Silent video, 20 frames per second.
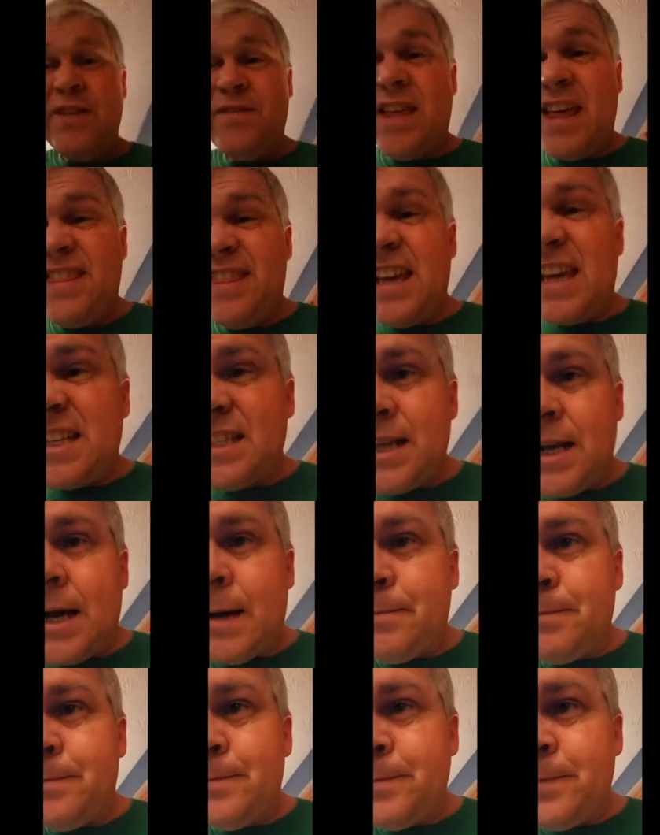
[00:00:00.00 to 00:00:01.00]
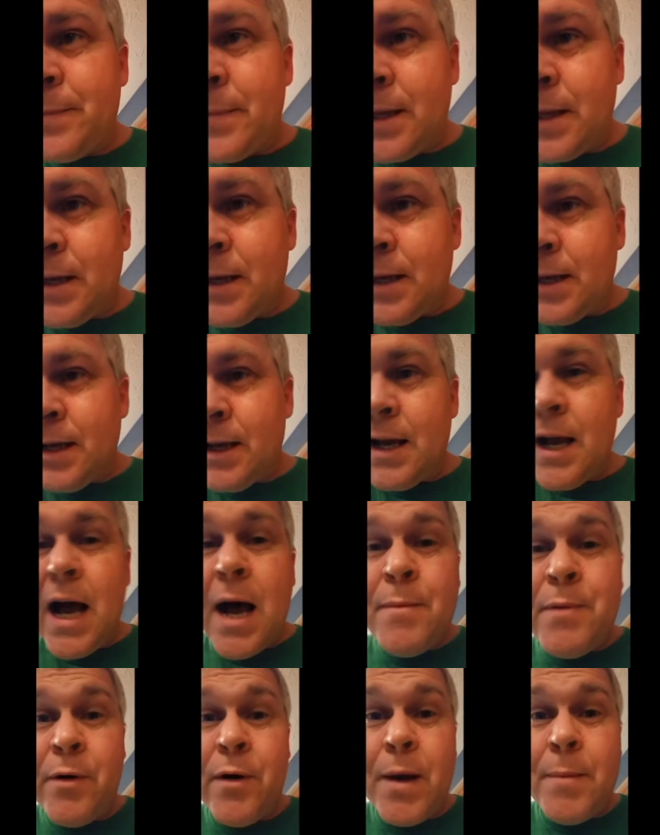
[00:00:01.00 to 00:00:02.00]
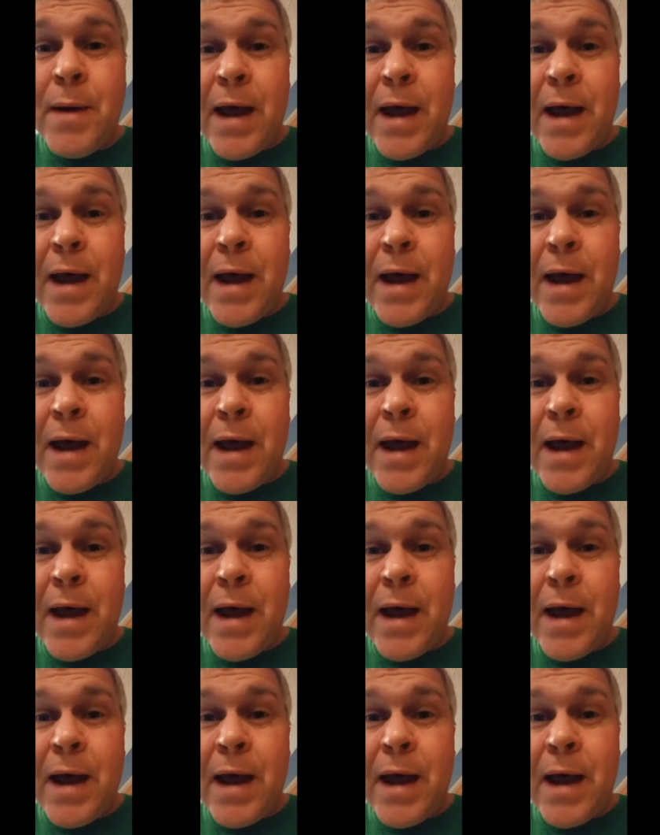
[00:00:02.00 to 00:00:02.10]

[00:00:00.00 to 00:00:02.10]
see if that thickens it up. Be right